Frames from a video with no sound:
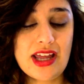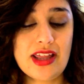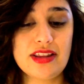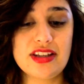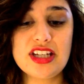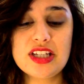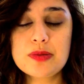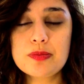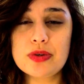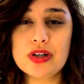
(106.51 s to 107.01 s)

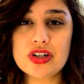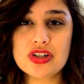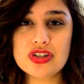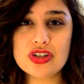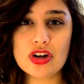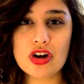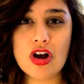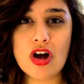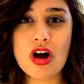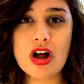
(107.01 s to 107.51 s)
These books
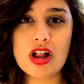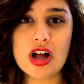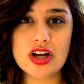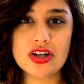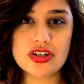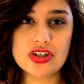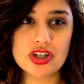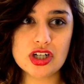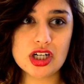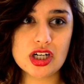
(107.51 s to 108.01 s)
are all
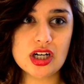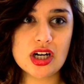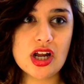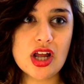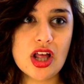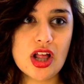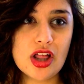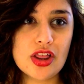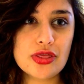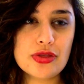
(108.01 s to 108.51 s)
under
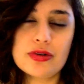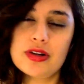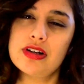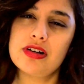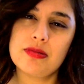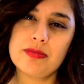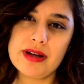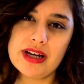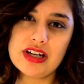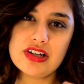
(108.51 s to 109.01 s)

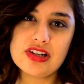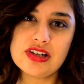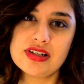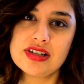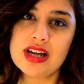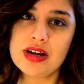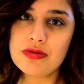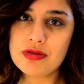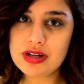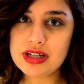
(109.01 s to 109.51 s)
300 pages,
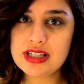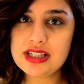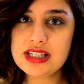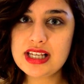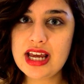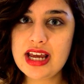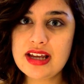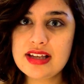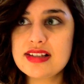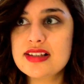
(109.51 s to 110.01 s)
I want to
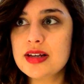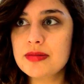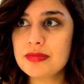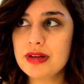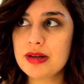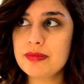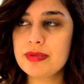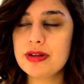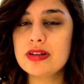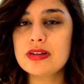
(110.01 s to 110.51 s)
say. Some
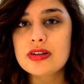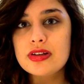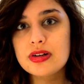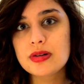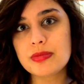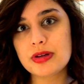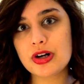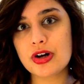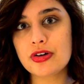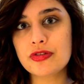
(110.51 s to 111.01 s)
might be a little
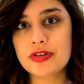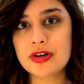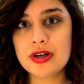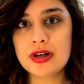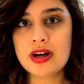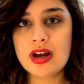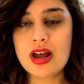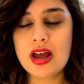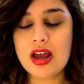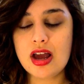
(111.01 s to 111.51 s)
bit over.